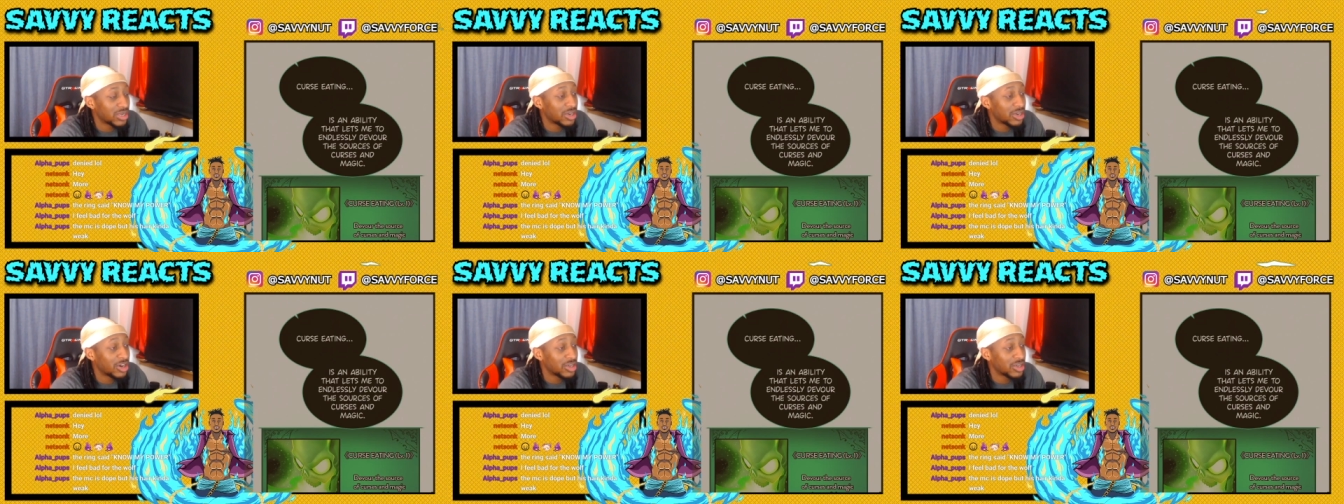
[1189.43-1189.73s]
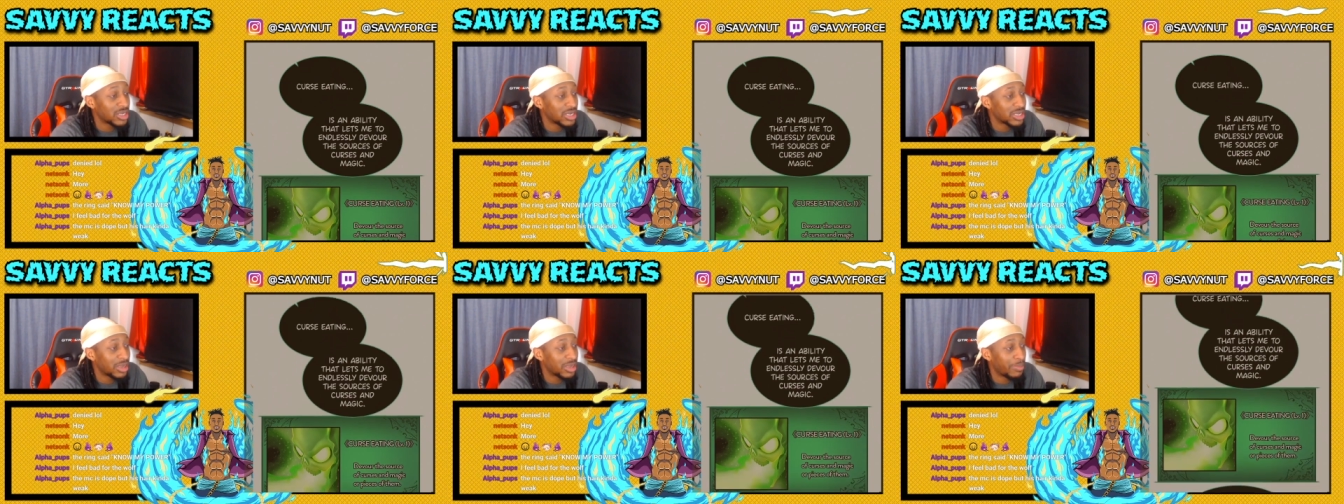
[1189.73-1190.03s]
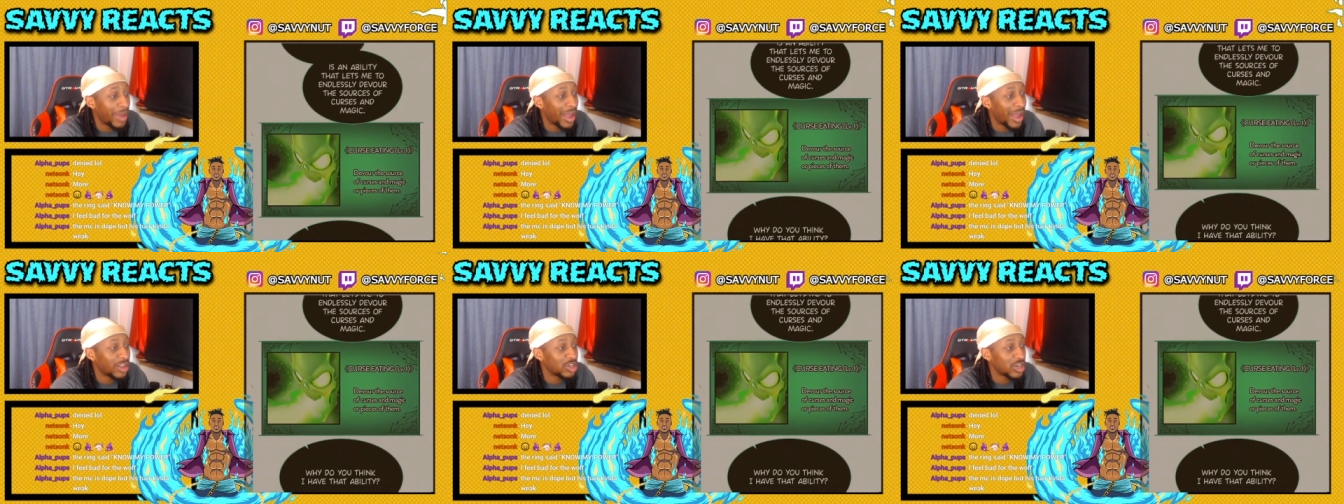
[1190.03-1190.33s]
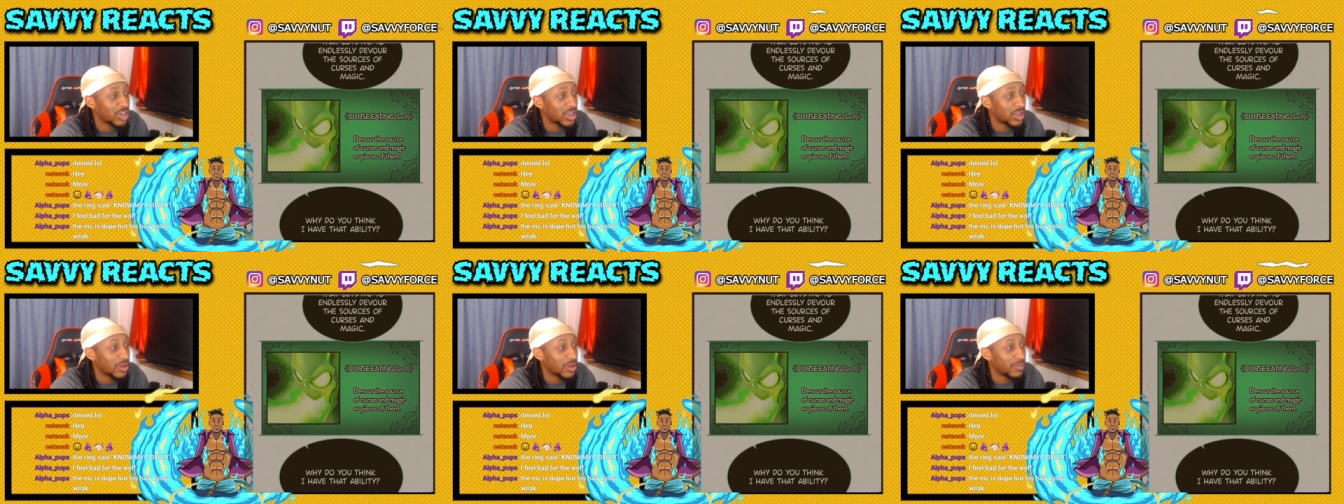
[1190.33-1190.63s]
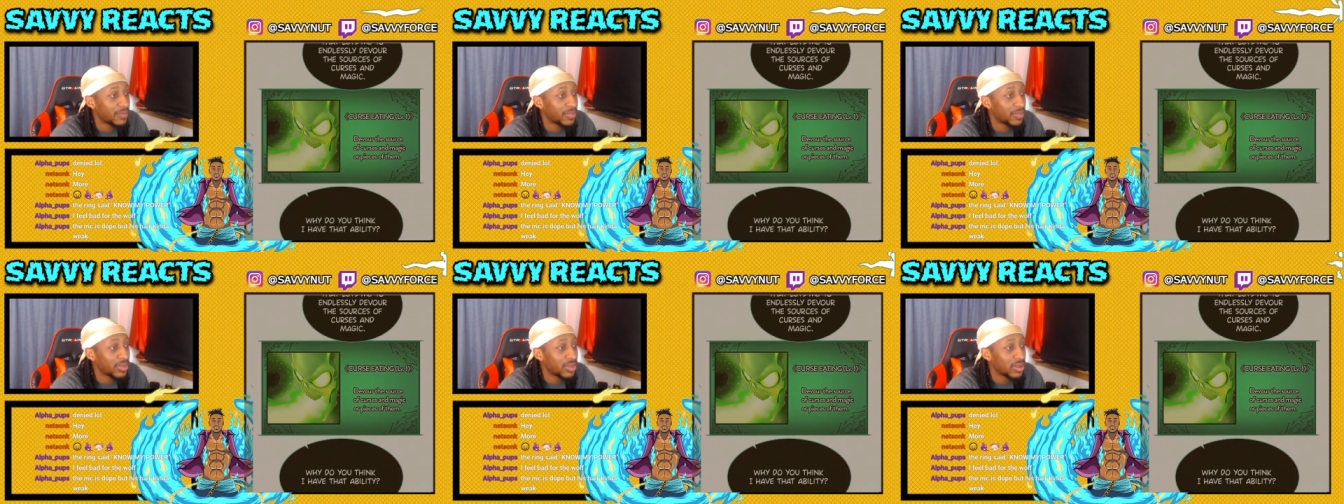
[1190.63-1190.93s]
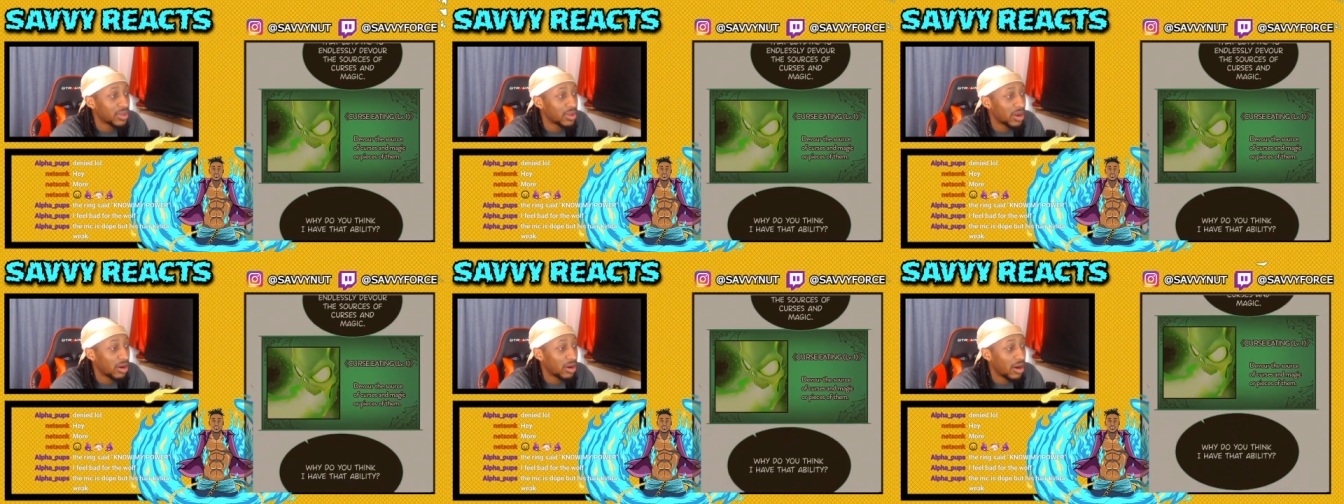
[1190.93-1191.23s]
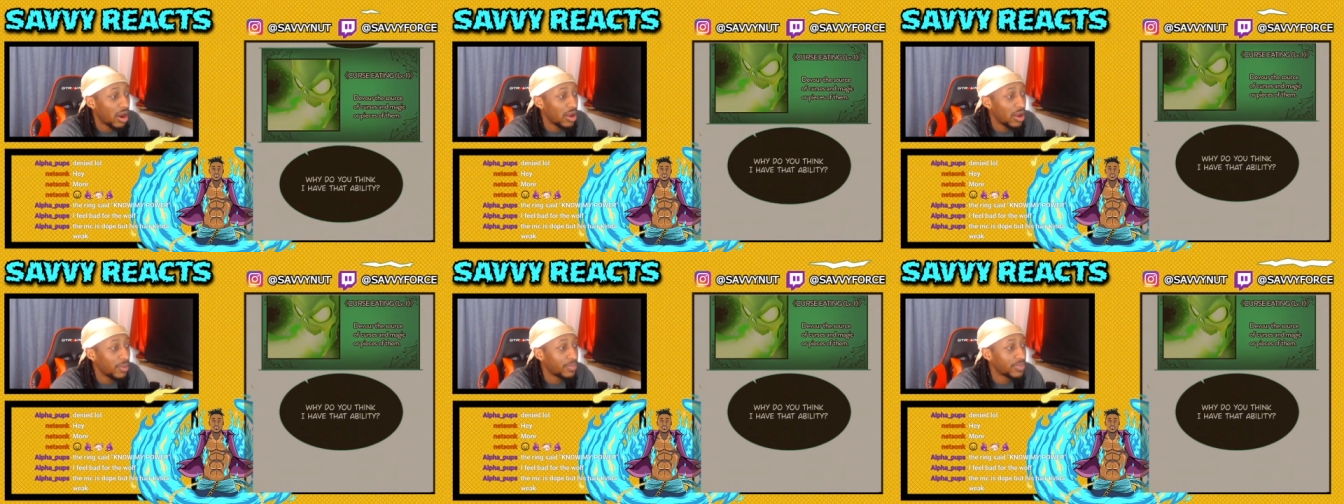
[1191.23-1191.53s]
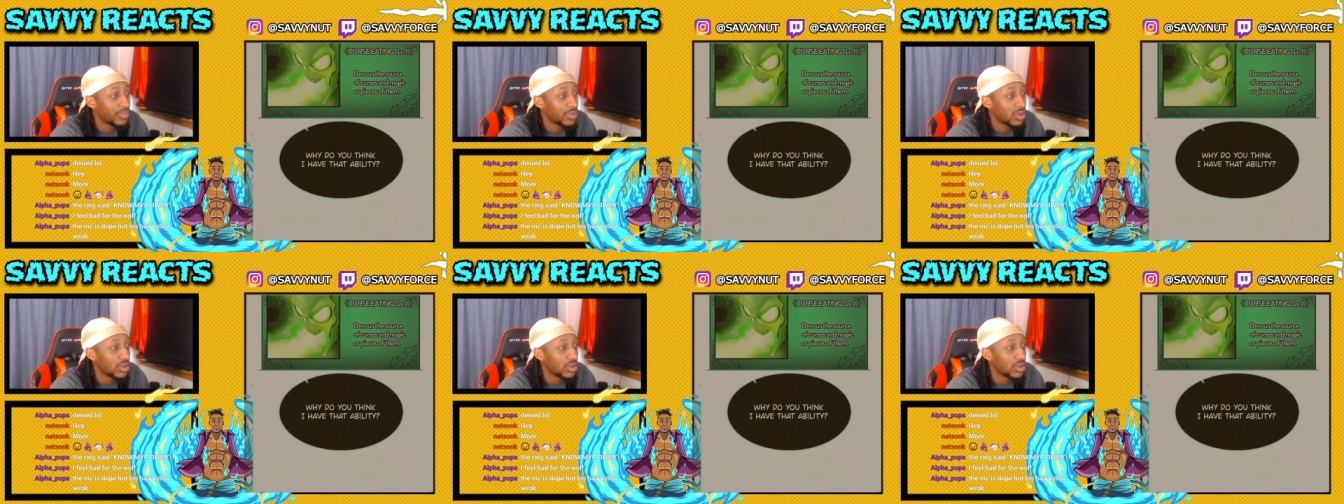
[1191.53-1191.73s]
curses and magic. Alright?